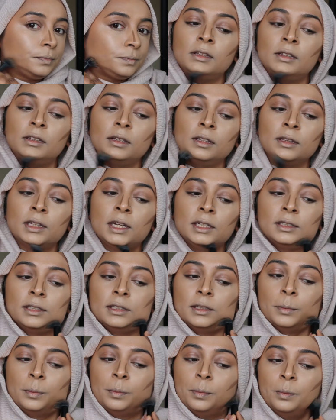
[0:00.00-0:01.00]
I think
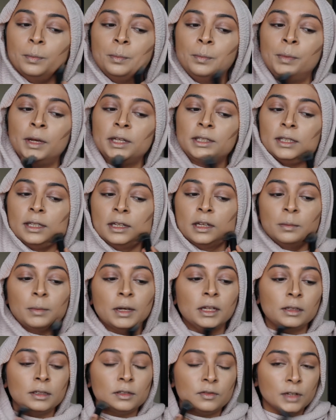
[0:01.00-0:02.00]
that's the best thing
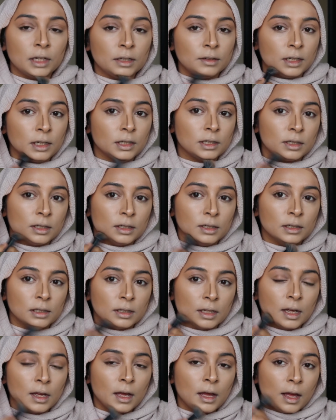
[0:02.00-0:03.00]
about this foundation
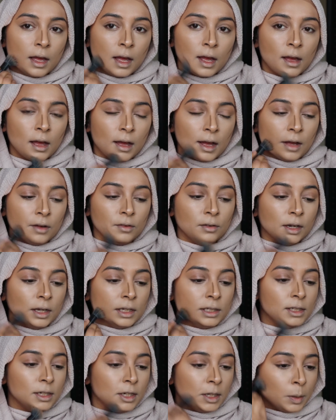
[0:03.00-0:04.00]
is how
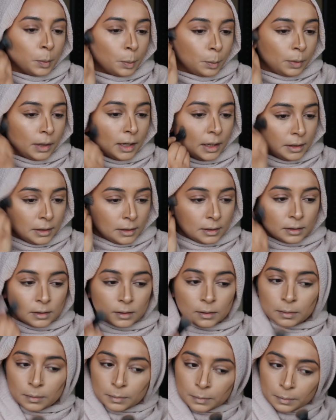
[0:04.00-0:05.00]
nicely it blends.